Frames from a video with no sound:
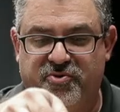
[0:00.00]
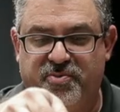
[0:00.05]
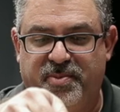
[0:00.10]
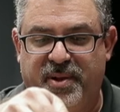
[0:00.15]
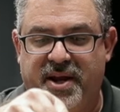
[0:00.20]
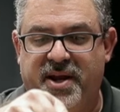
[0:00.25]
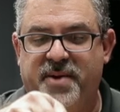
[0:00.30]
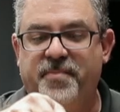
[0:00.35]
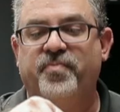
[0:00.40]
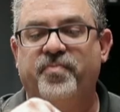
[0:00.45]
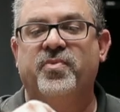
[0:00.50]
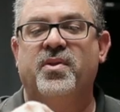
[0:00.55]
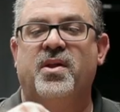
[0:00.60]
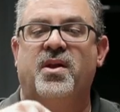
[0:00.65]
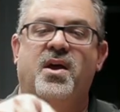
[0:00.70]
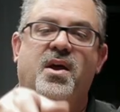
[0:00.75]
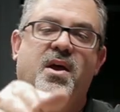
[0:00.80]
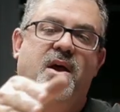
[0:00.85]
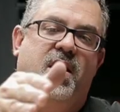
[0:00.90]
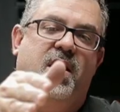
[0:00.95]
of play.
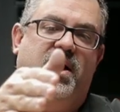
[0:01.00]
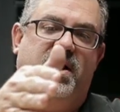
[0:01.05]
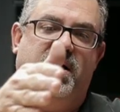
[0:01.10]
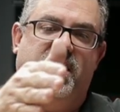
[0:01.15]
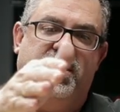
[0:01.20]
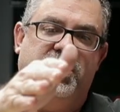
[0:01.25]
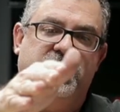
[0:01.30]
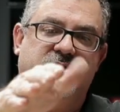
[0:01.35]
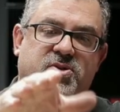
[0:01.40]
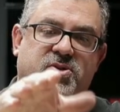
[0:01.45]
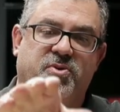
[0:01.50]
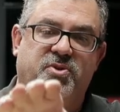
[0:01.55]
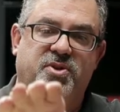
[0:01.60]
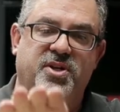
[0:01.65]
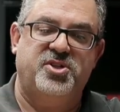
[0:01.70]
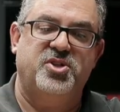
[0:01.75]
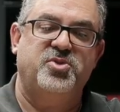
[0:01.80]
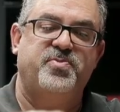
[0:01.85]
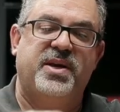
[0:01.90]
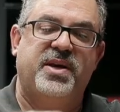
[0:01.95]
Uh, so
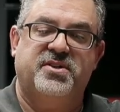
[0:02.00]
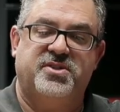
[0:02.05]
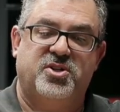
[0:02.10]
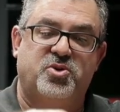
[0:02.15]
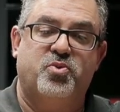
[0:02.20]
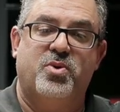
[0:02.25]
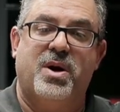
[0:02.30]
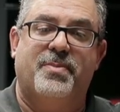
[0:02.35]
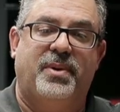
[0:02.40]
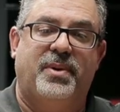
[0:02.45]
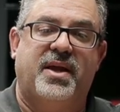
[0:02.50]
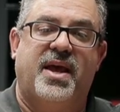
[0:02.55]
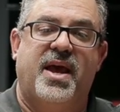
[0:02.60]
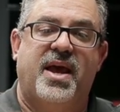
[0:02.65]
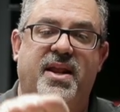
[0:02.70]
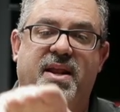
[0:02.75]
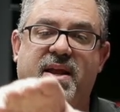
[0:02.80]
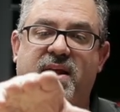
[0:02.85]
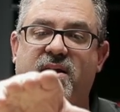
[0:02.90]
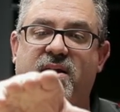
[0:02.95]
this is because it's
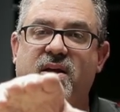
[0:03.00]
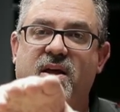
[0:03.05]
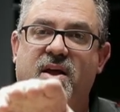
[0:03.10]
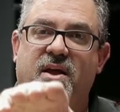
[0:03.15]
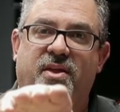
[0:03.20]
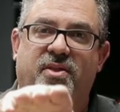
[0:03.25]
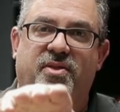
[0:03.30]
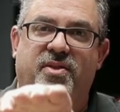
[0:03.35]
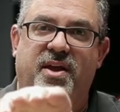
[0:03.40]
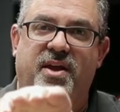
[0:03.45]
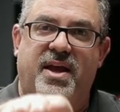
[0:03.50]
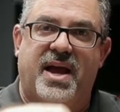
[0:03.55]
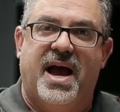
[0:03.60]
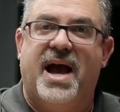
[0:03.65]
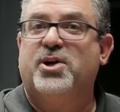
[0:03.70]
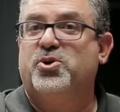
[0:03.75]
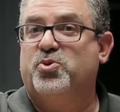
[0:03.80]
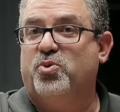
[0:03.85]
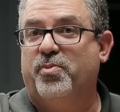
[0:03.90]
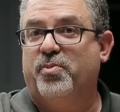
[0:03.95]
replicating the
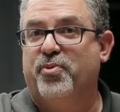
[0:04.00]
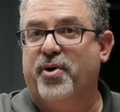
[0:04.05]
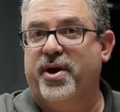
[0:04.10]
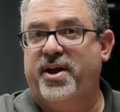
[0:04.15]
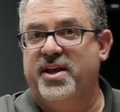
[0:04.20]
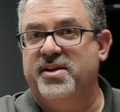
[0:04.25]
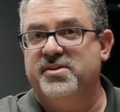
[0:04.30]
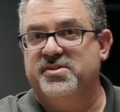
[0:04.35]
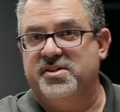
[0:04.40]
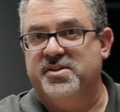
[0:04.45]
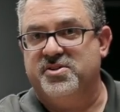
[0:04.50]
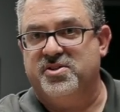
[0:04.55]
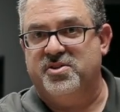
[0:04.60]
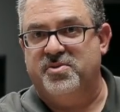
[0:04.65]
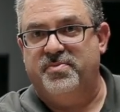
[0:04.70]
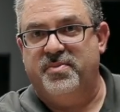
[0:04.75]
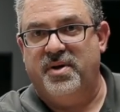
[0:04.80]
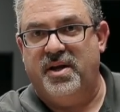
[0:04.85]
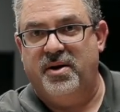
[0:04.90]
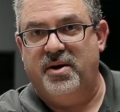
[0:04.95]
actual braking
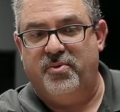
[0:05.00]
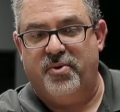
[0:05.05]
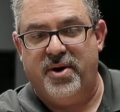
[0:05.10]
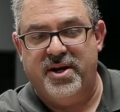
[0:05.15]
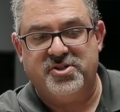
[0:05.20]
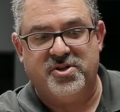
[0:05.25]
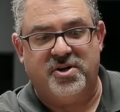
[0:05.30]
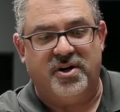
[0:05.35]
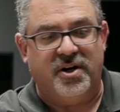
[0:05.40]
system in a race